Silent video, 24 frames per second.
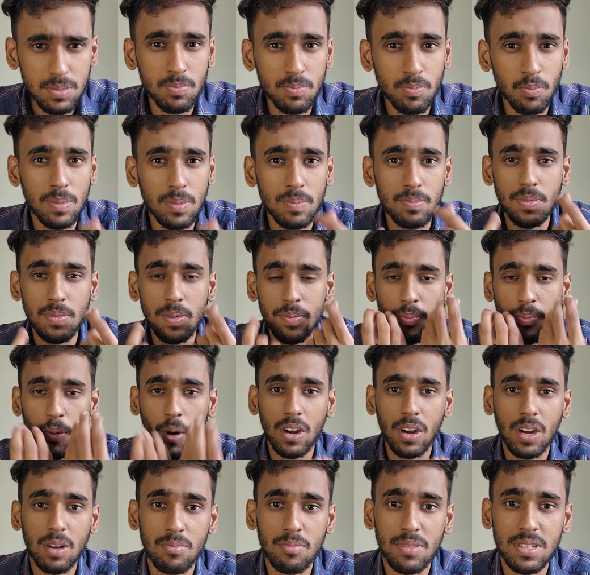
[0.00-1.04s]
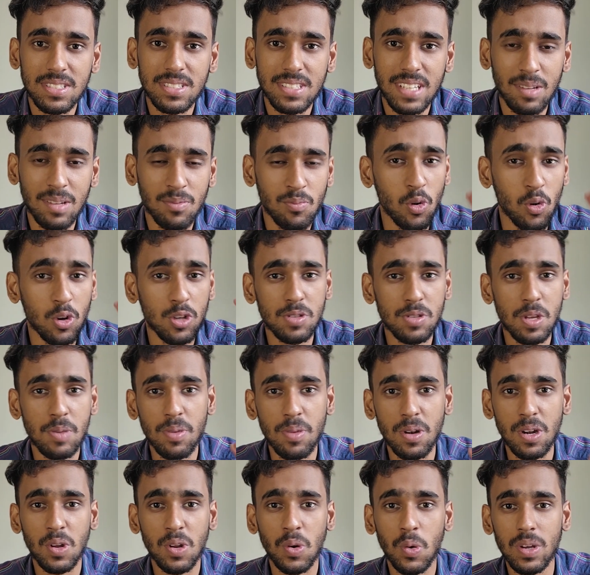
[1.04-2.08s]
important mistake that most
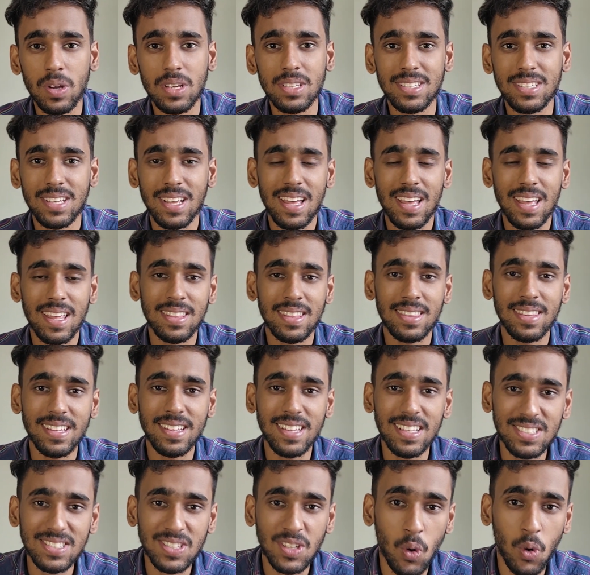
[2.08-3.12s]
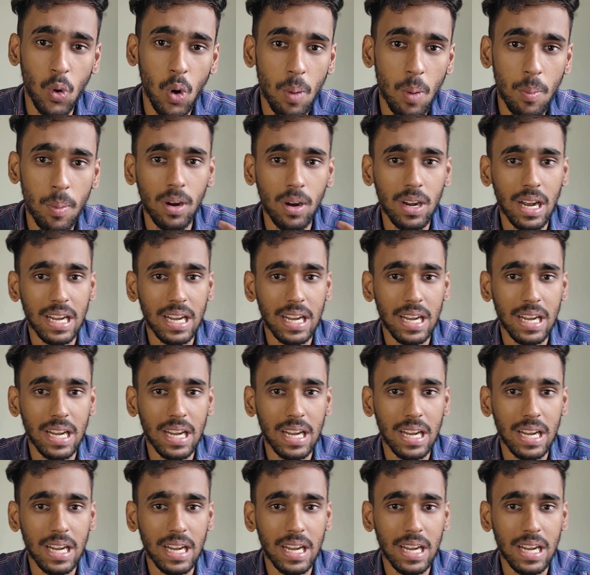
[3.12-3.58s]
people do is they just go about